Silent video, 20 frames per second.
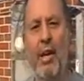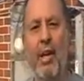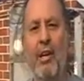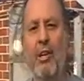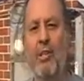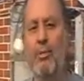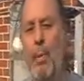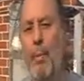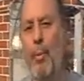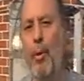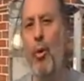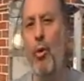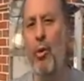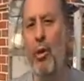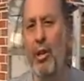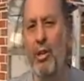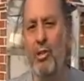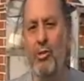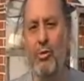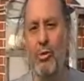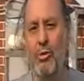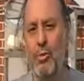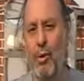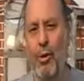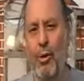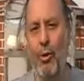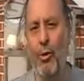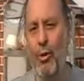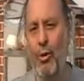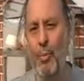Because remember, all history is
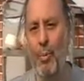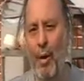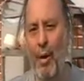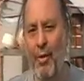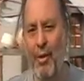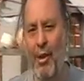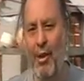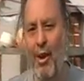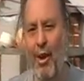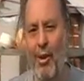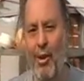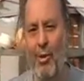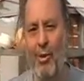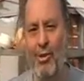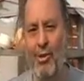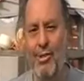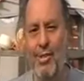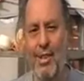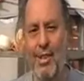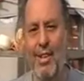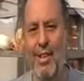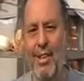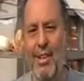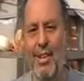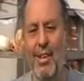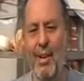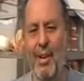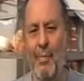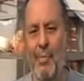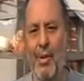recorded by the conquerors, you
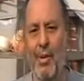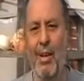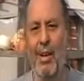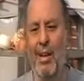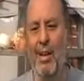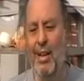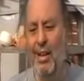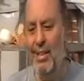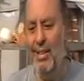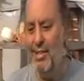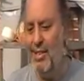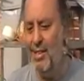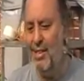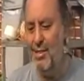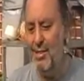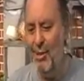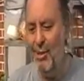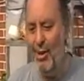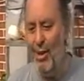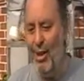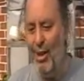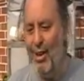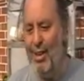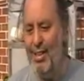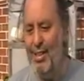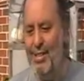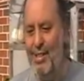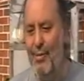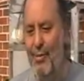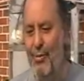know. It's not like
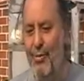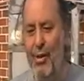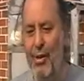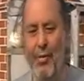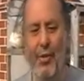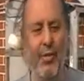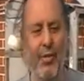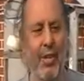as if the